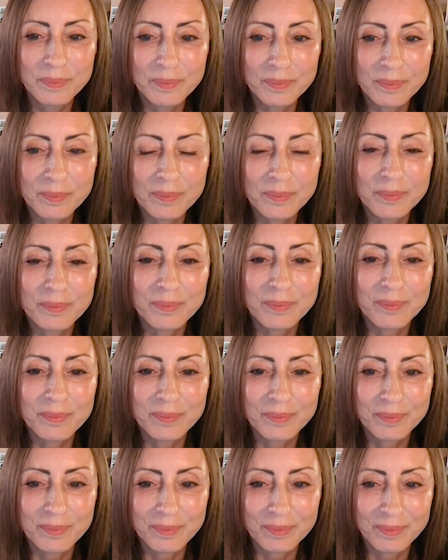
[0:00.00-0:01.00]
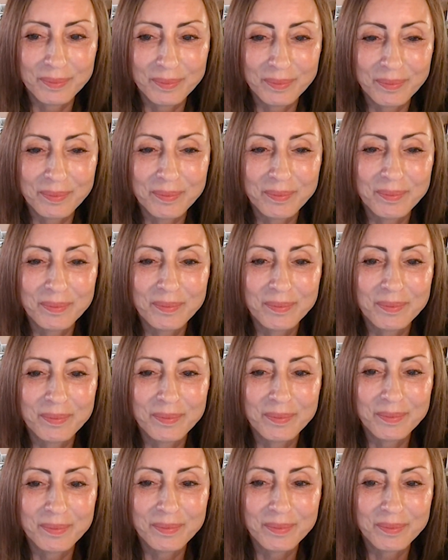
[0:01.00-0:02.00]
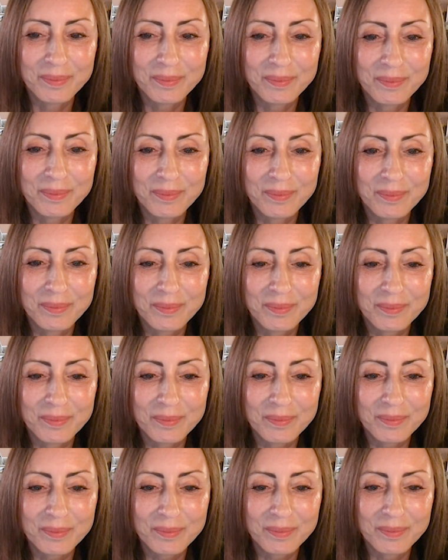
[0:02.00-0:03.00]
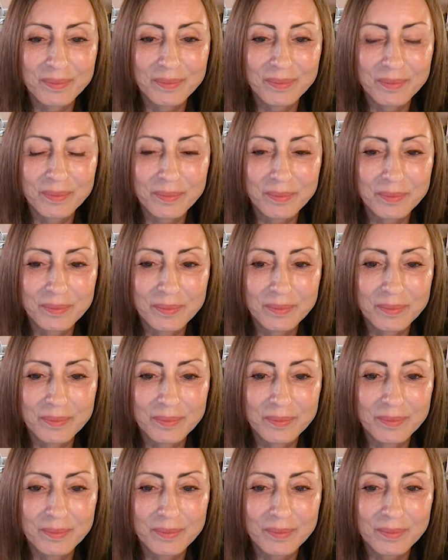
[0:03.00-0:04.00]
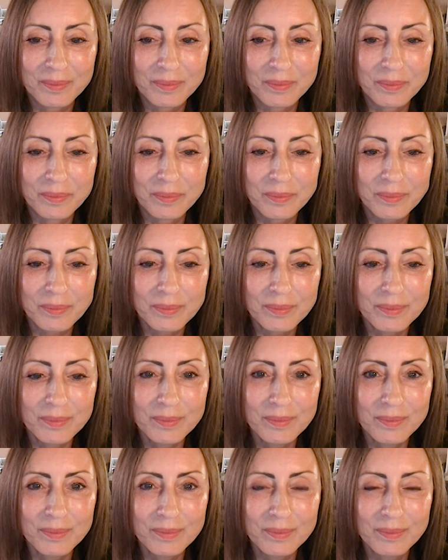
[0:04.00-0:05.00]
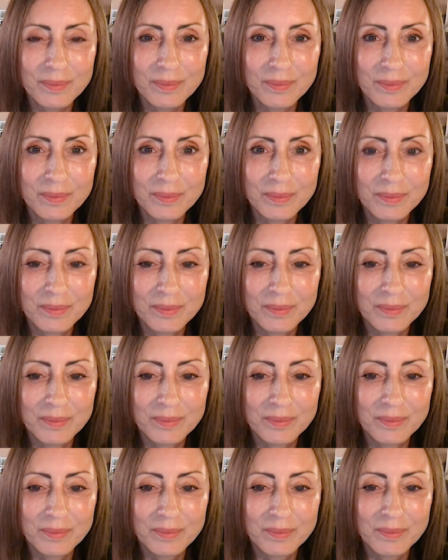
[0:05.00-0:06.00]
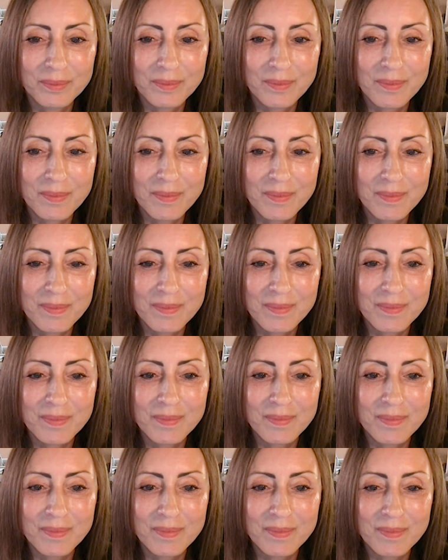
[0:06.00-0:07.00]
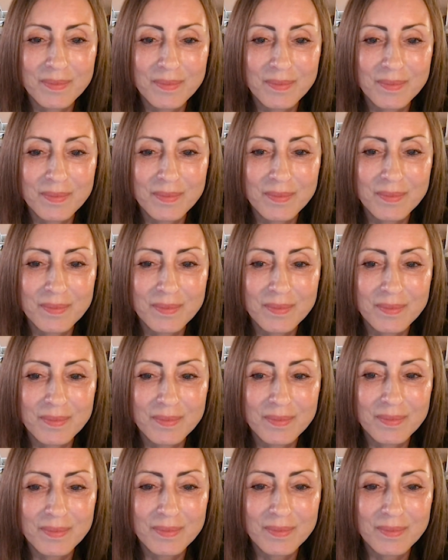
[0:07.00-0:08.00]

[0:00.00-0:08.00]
This person isn't speaking.